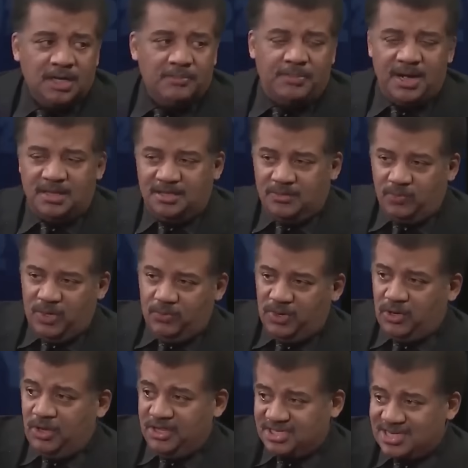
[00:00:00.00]
by what we
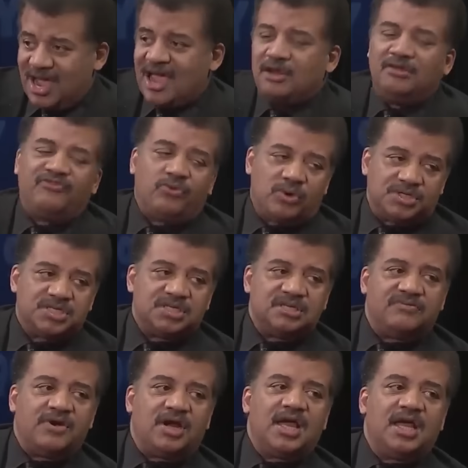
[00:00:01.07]
call the tidal forces
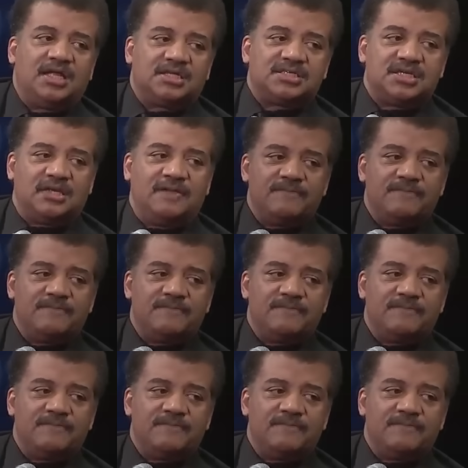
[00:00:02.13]
of our galaxy.